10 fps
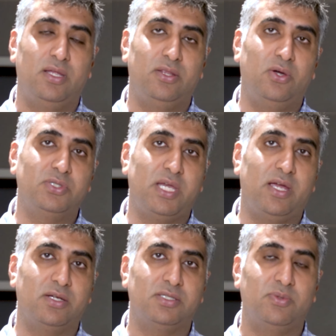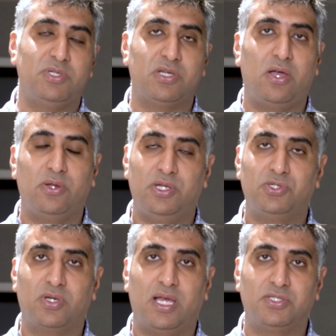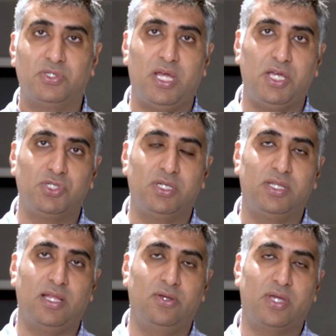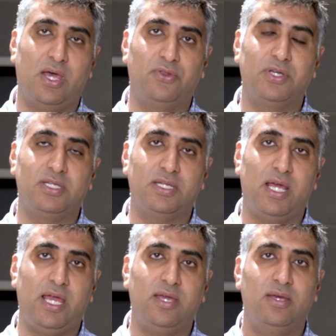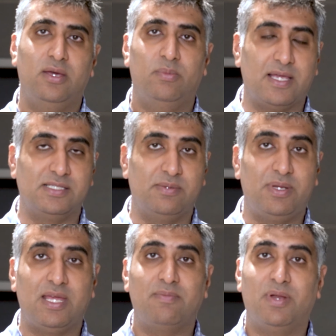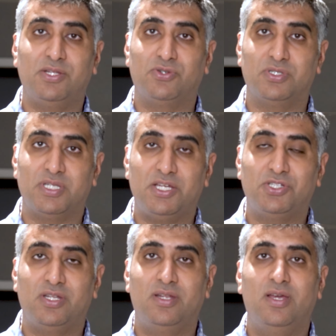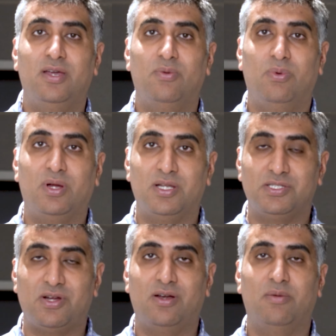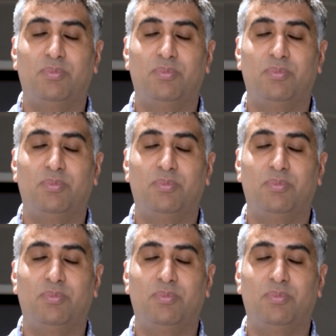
Those hairs that we saw in initial consultation that look healthy today, exhibiting miniaturization, we're gonna start